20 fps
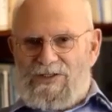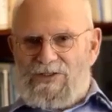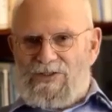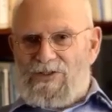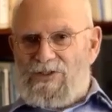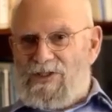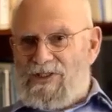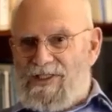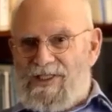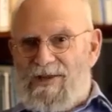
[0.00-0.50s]

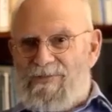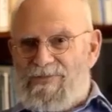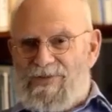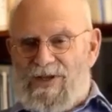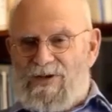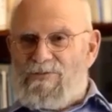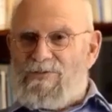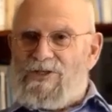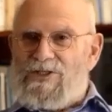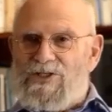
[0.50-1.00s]
to
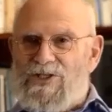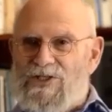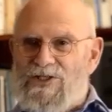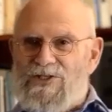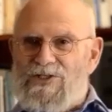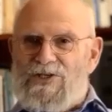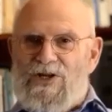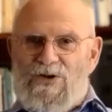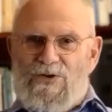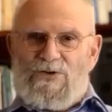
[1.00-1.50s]
something which is
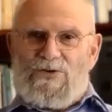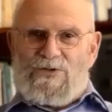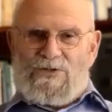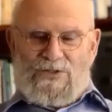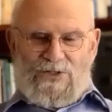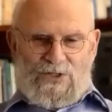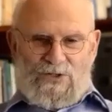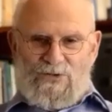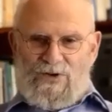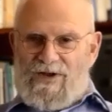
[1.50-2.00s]
known
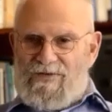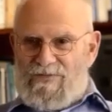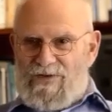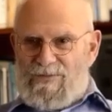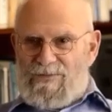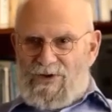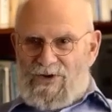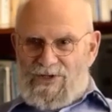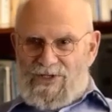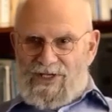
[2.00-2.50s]
to
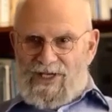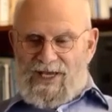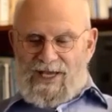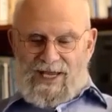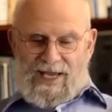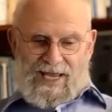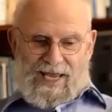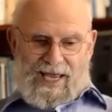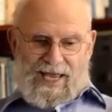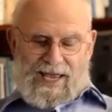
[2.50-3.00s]
everybody,
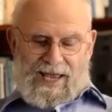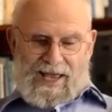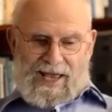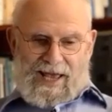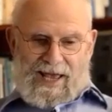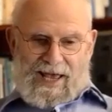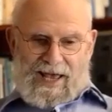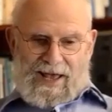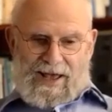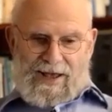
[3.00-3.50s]

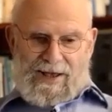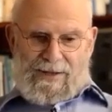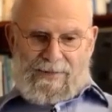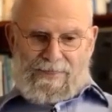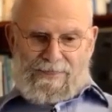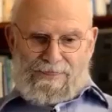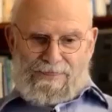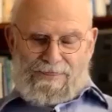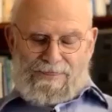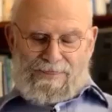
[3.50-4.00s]

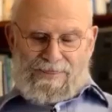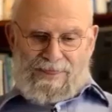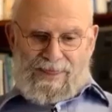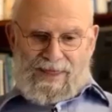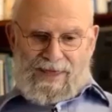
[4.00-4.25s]
and